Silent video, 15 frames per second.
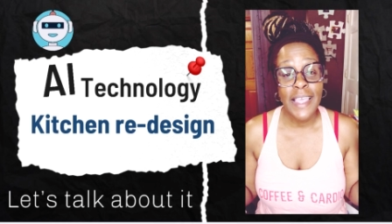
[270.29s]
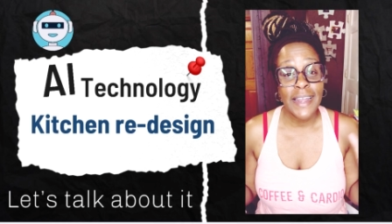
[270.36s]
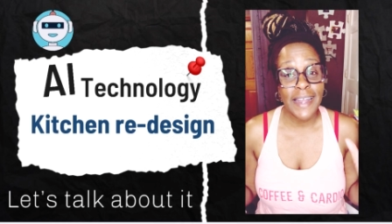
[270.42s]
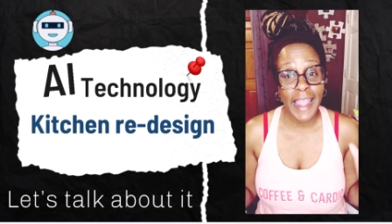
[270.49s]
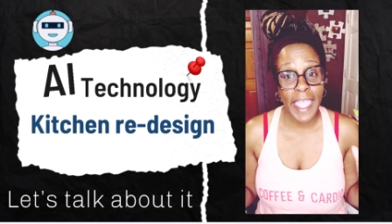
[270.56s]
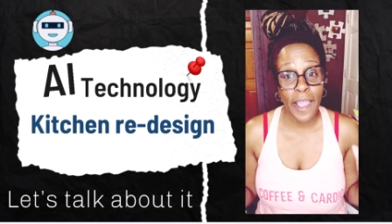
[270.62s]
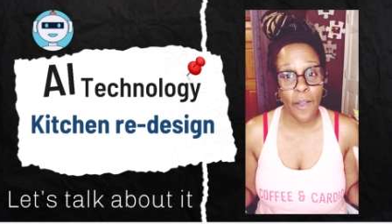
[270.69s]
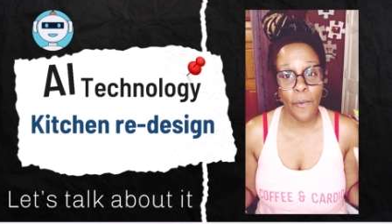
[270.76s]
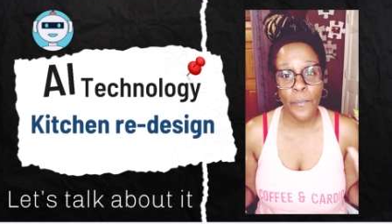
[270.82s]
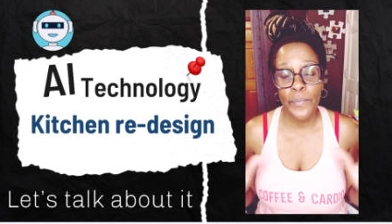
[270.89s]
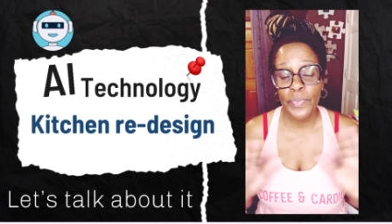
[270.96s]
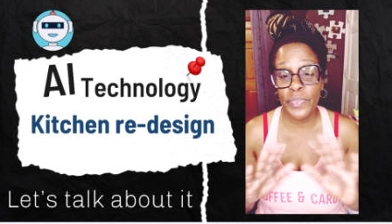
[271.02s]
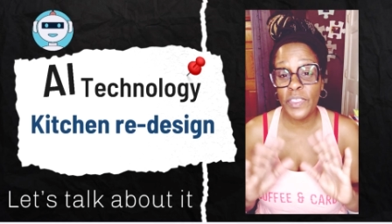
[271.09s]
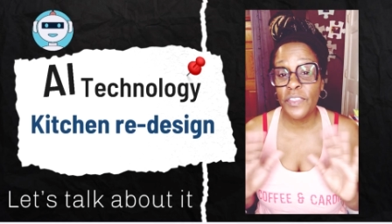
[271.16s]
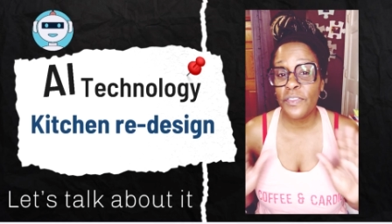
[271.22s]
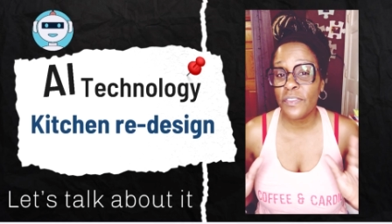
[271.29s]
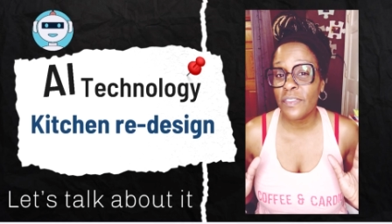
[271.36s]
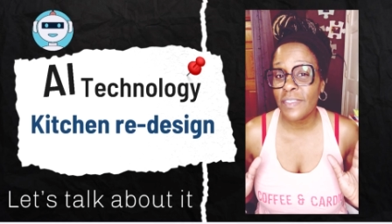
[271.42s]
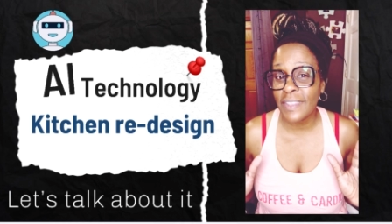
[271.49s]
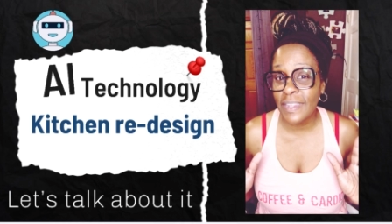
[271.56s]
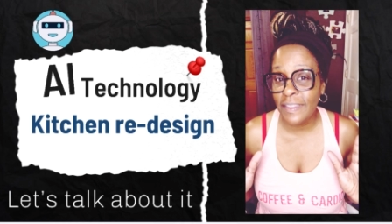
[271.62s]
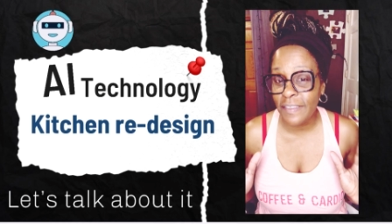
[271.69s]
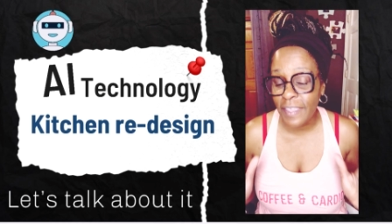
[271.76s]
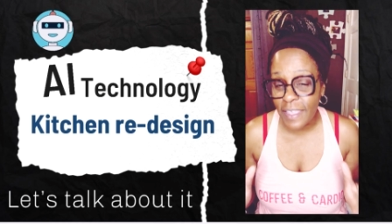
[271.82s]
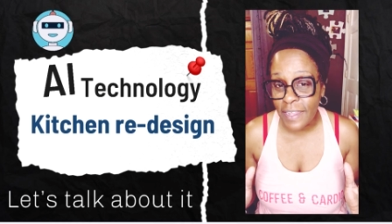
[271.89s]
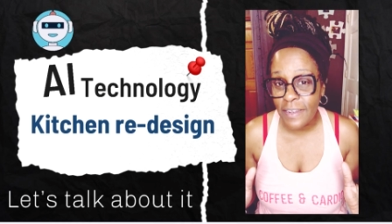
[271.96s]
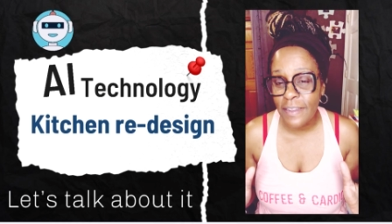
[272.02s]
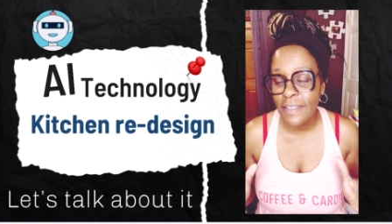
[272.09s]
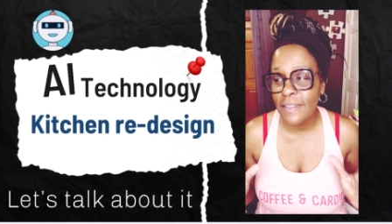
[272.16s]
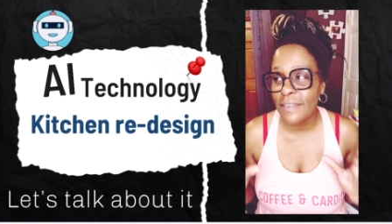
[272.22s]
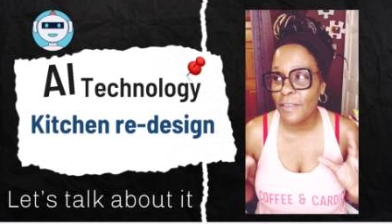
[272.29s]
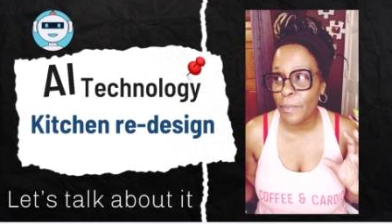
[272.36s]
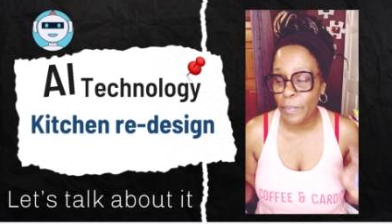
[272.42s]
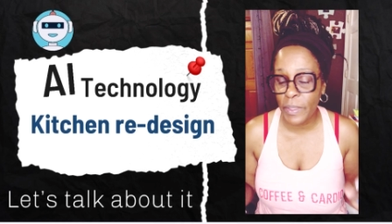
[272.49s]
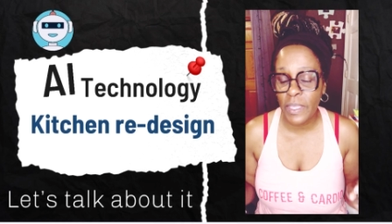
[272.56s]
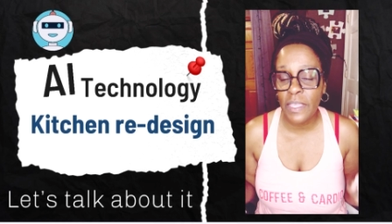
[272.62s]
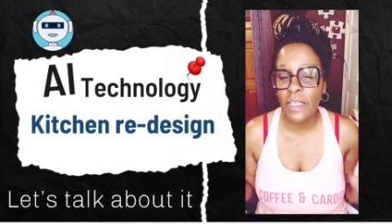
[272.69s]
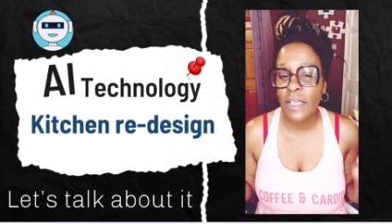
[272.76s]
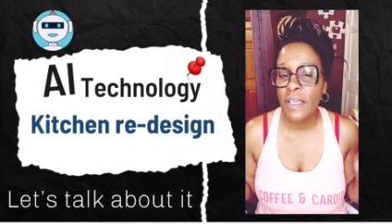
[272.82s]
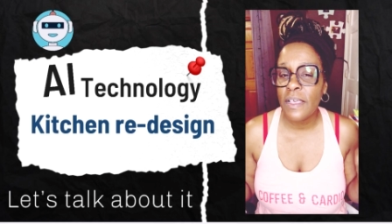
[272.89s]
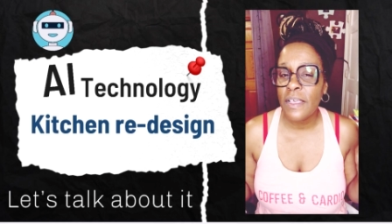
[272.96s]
Now, these tend to be